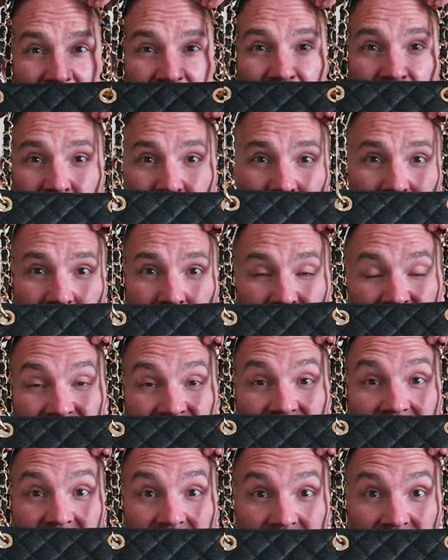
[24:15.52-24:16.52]
now, I'm
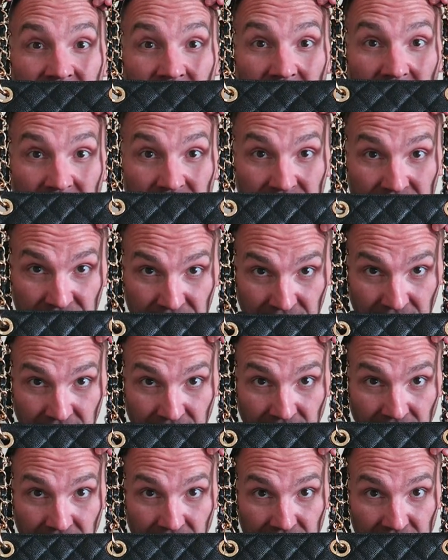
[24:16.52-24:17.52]
signing off.
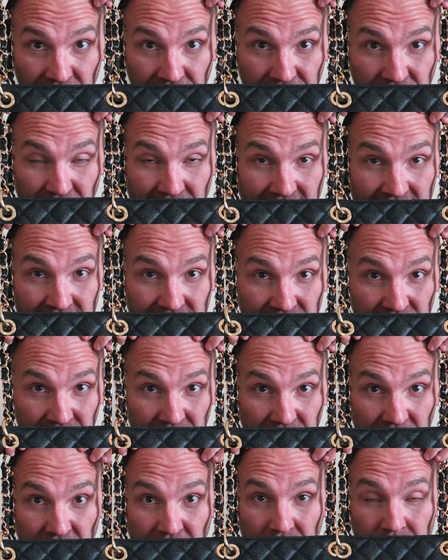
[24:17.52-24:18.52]
If you like this
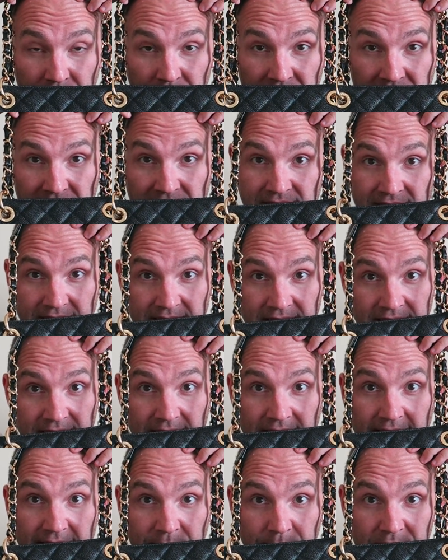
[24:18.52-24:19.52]
video, please hit the
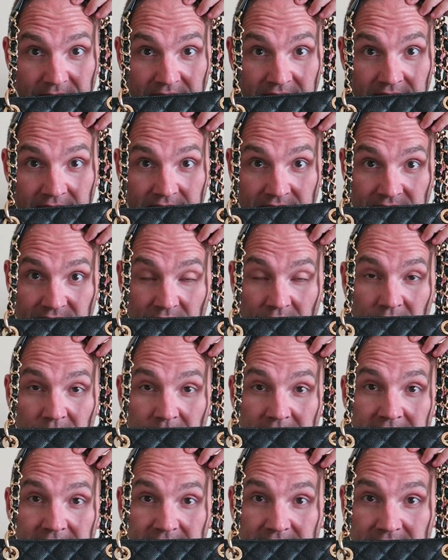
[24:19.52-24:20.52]
like button, and as
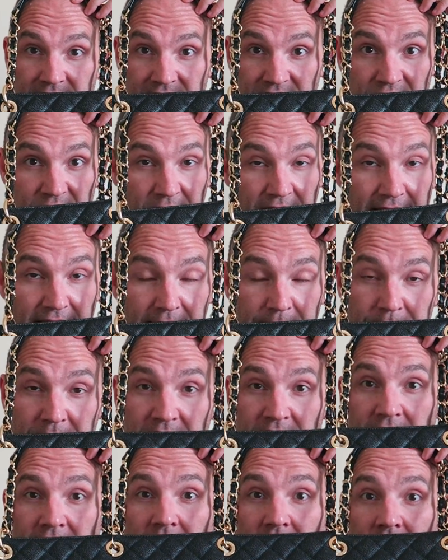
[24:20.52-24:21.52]
always, subscribe.
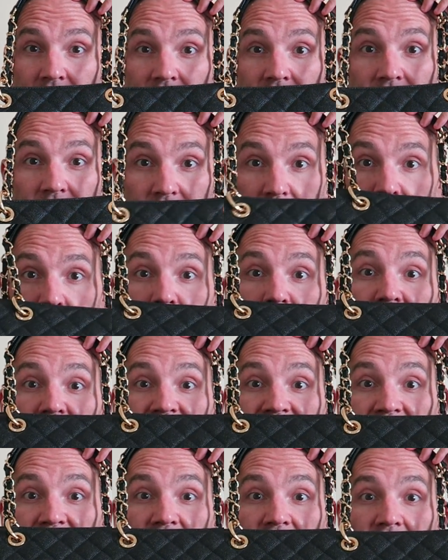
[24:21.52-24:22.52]
Put
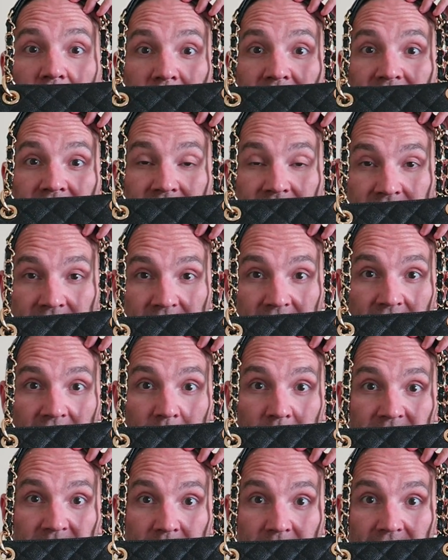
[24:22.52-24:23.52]
some comments in the
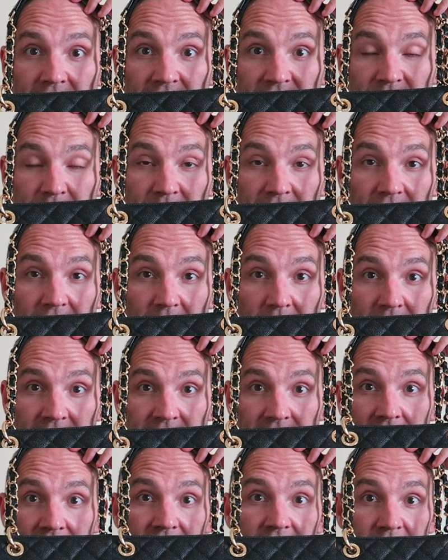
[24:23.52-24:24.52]
comment box below, and
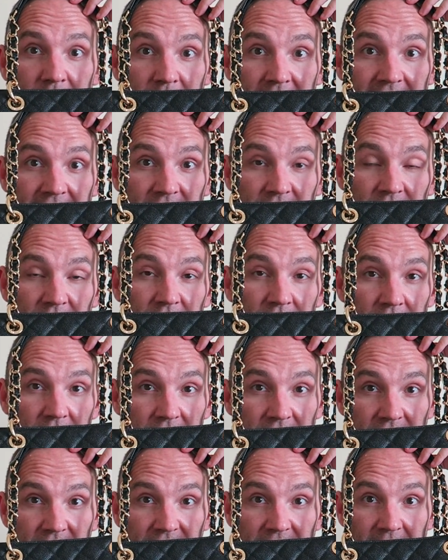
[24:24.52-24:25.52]
I'll get back to
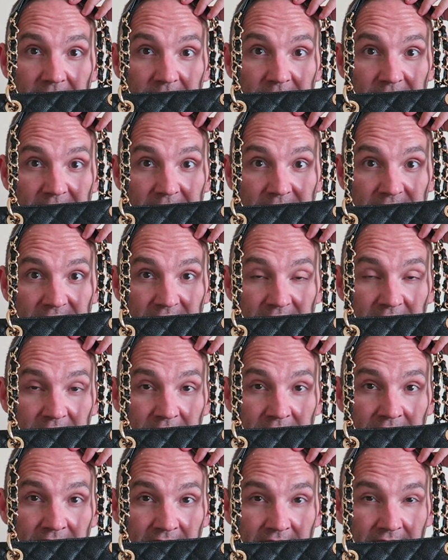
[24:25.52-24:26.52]
you very
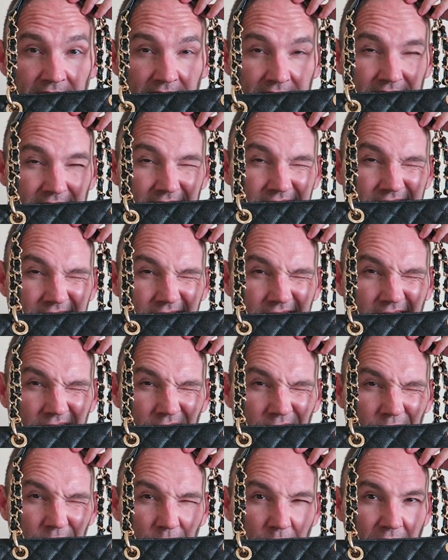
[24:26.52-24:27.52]
soon. Thanks
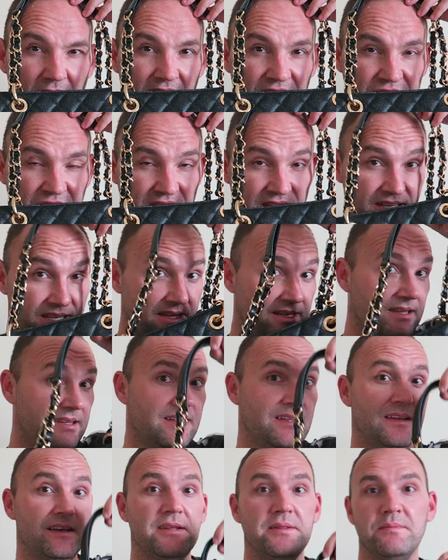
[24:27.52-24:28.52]
again for watching,
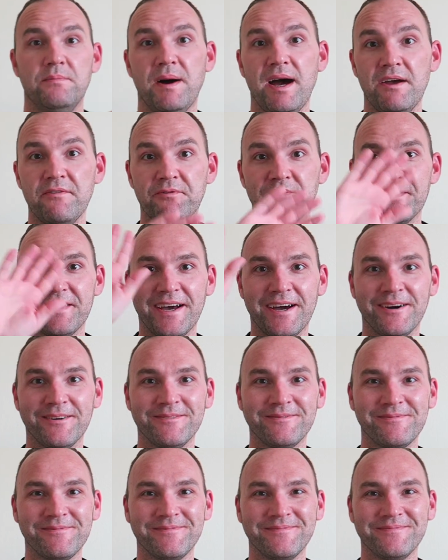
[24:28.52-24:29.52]
and bye for now.